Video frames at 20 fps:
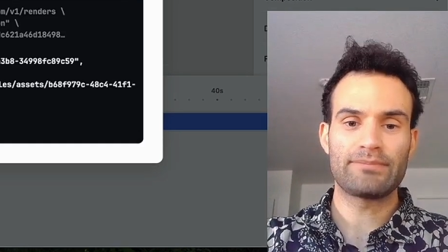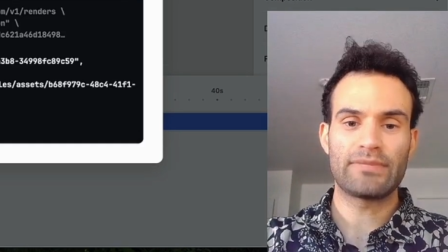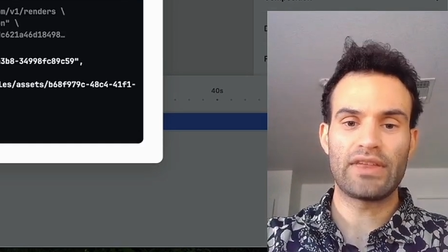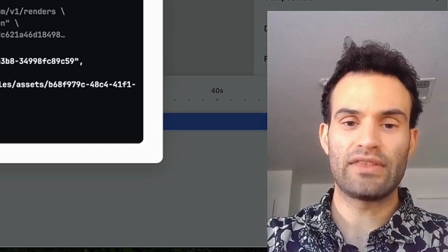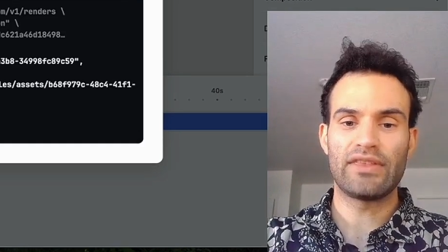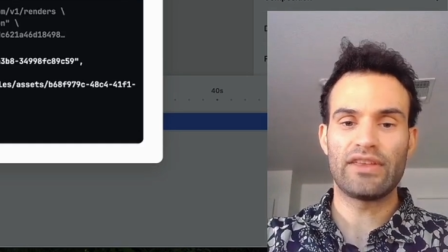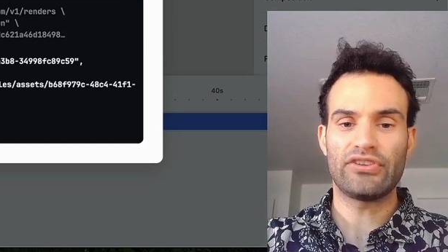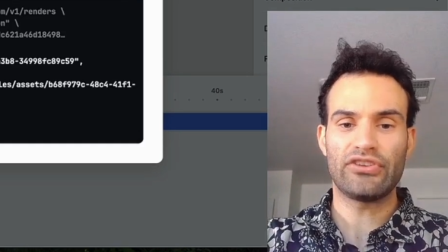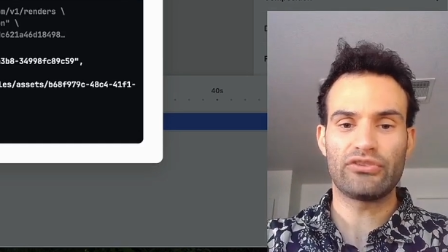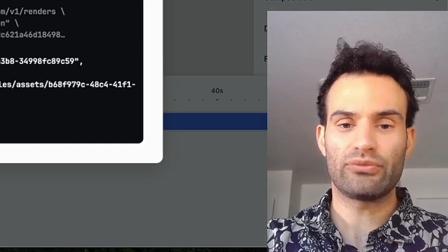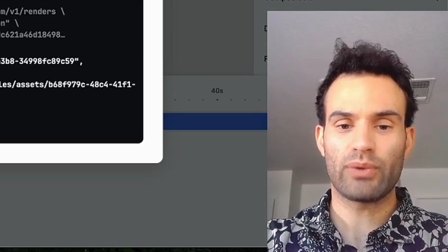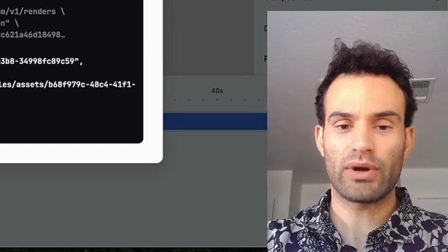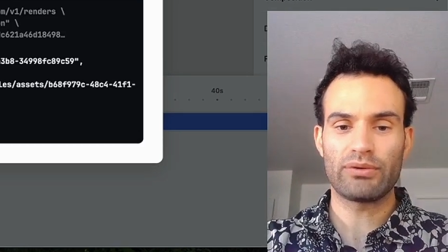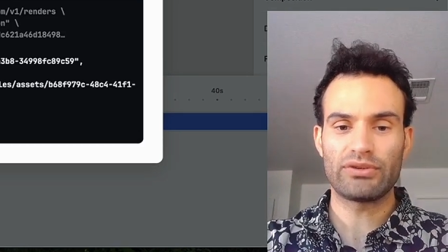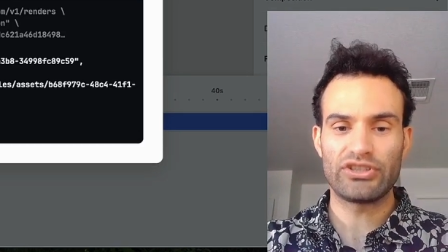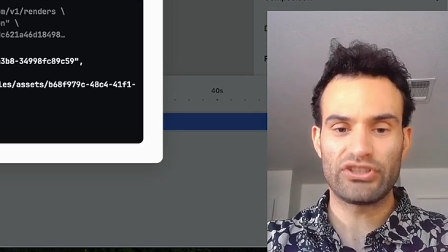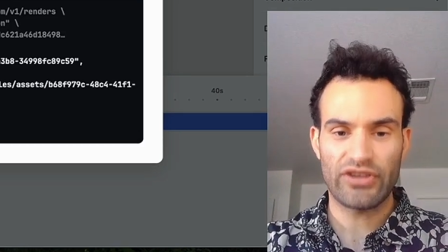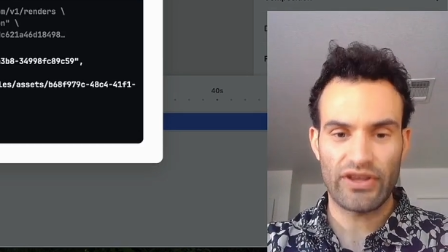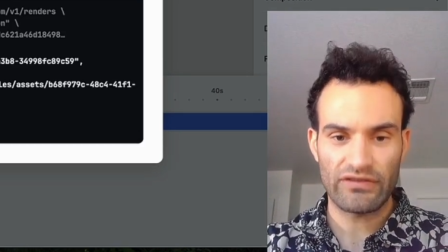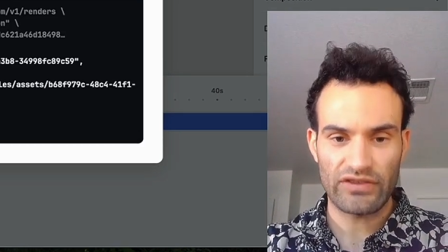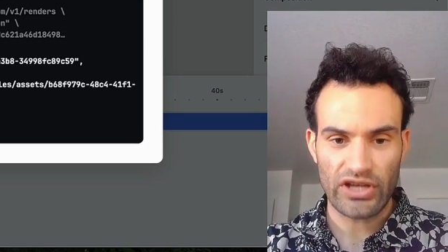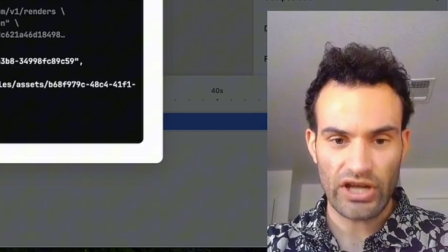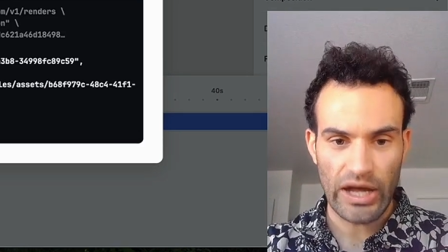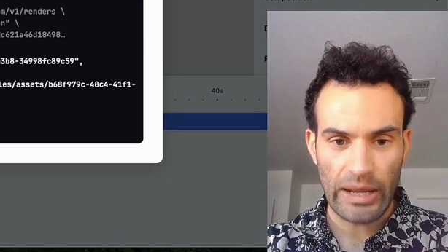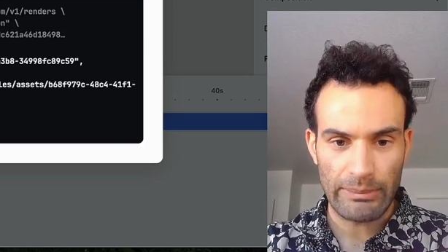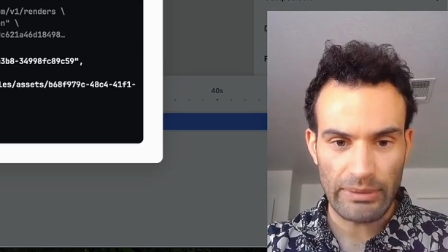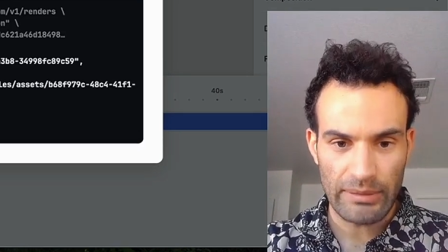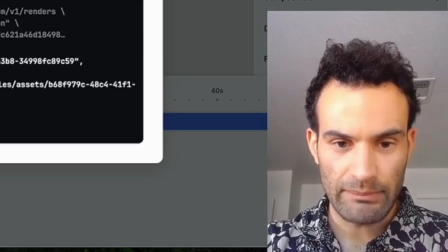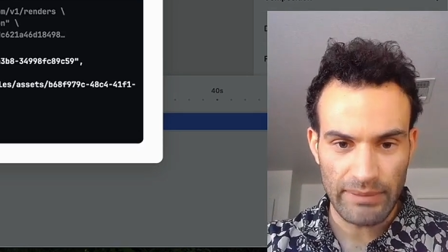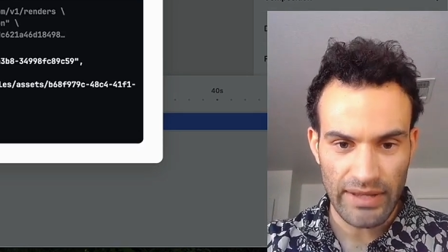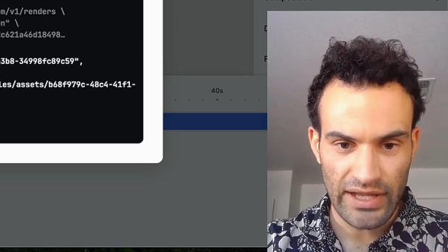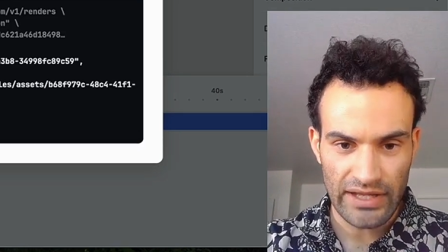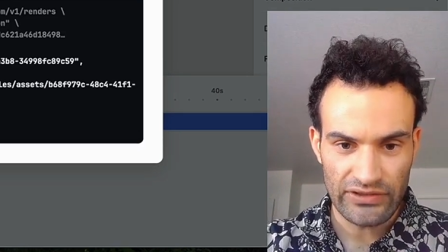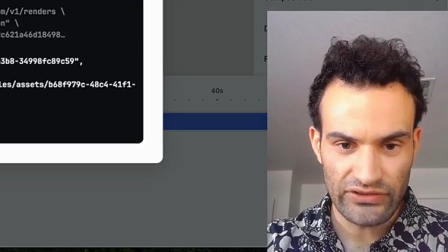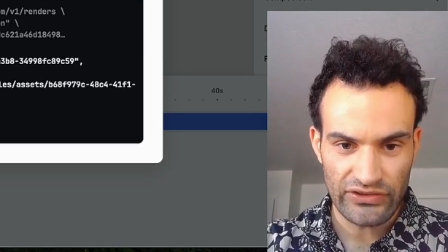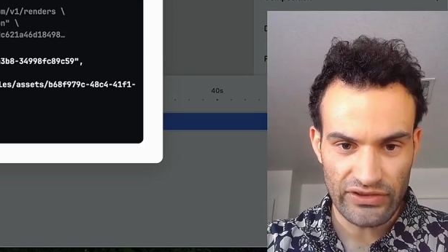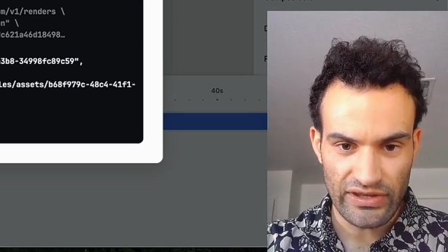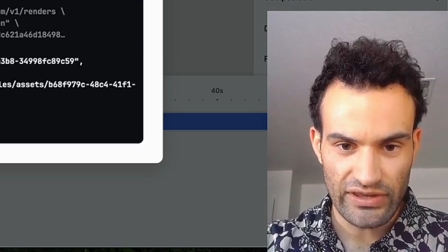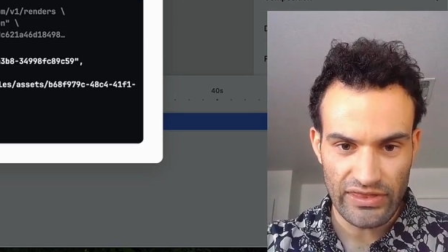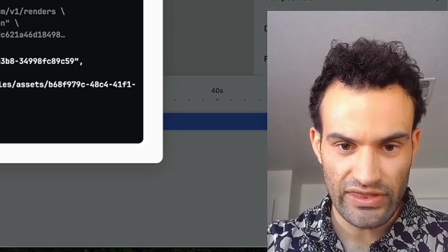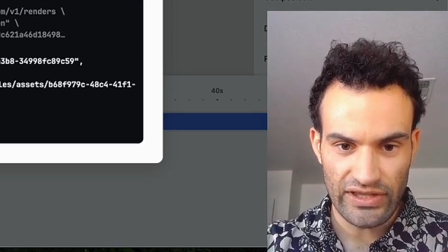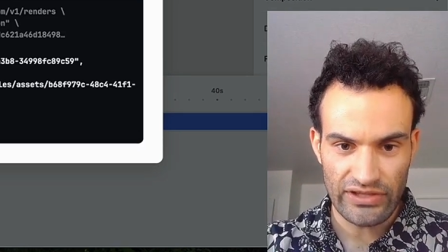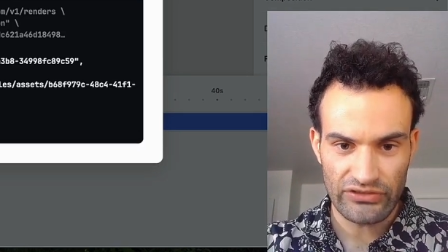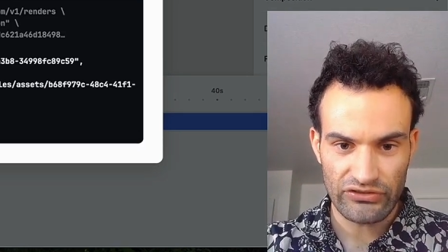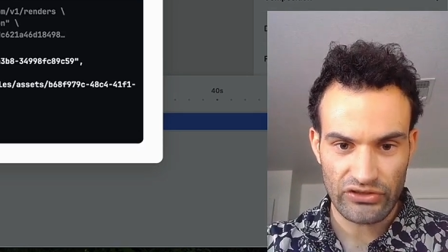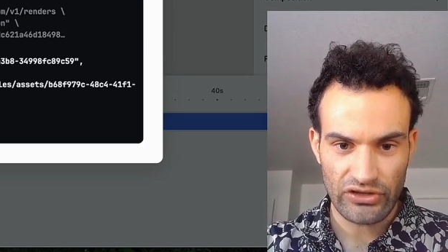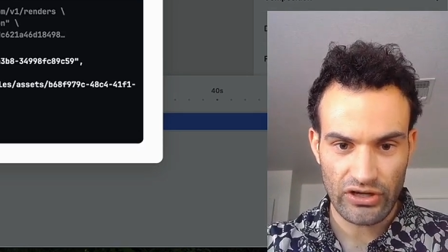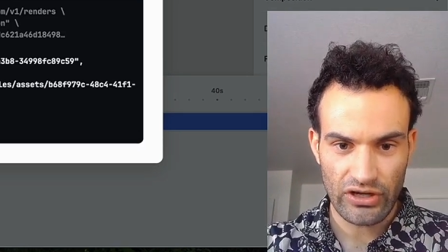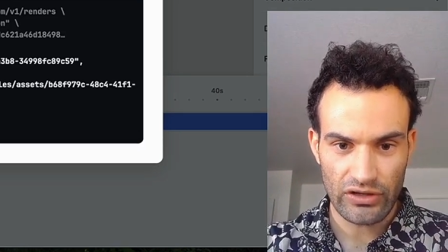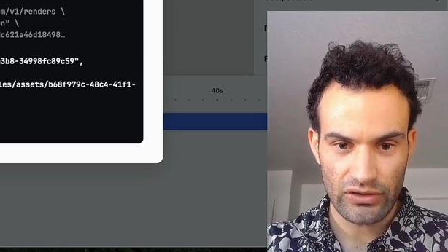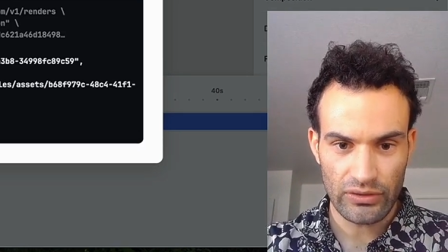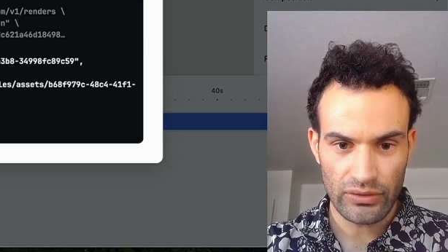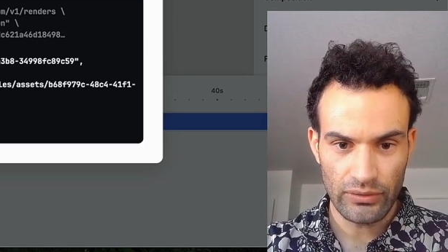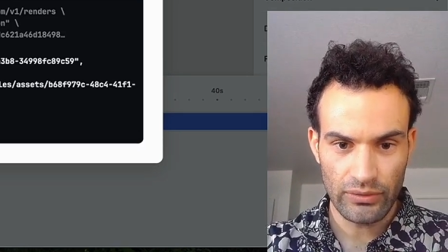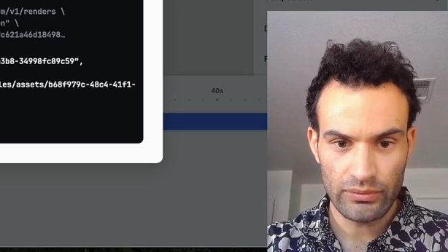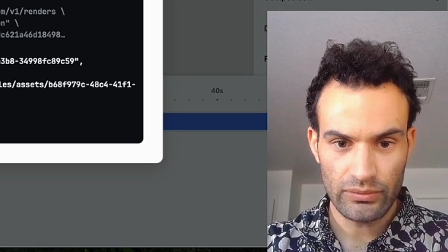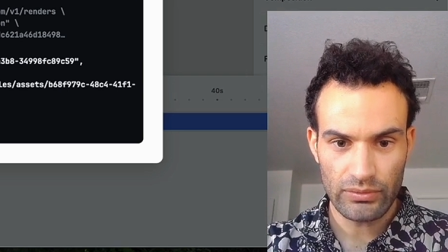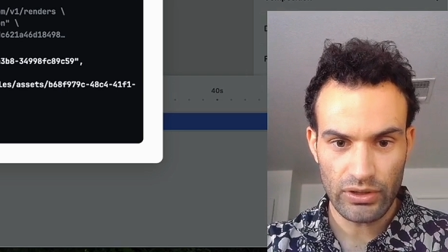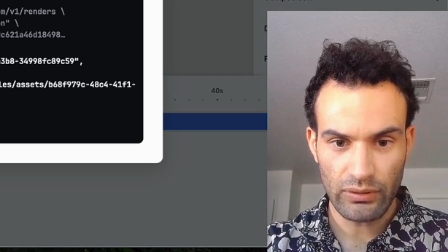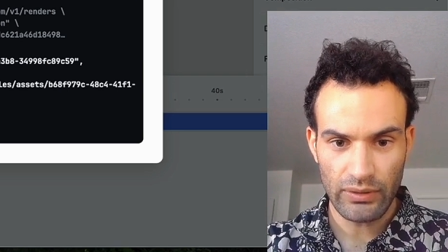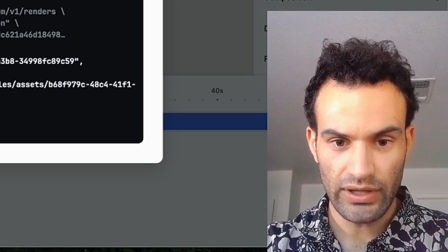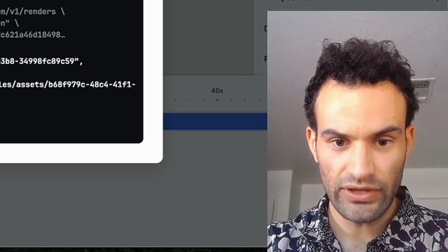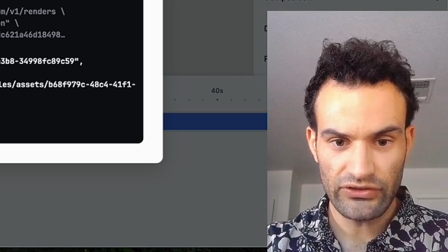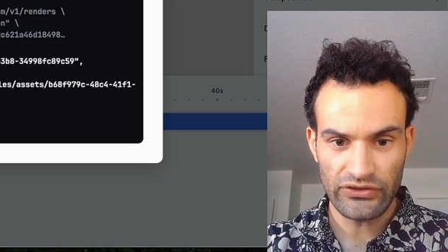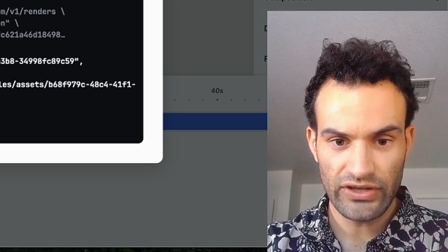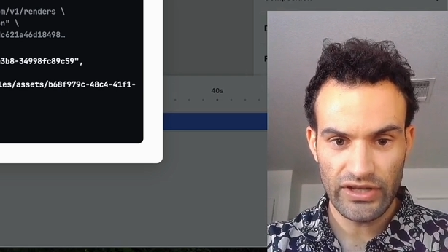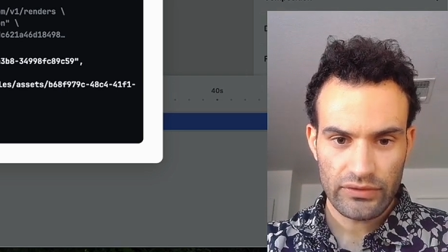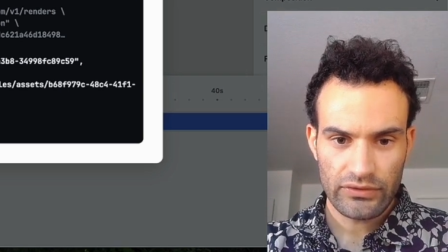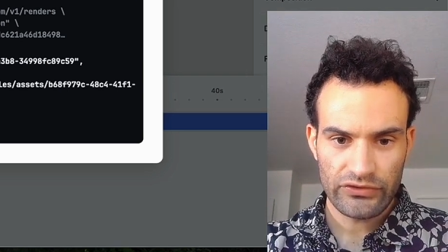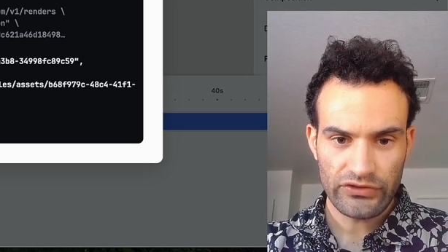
And this is where we just have to copy and paste this curl request.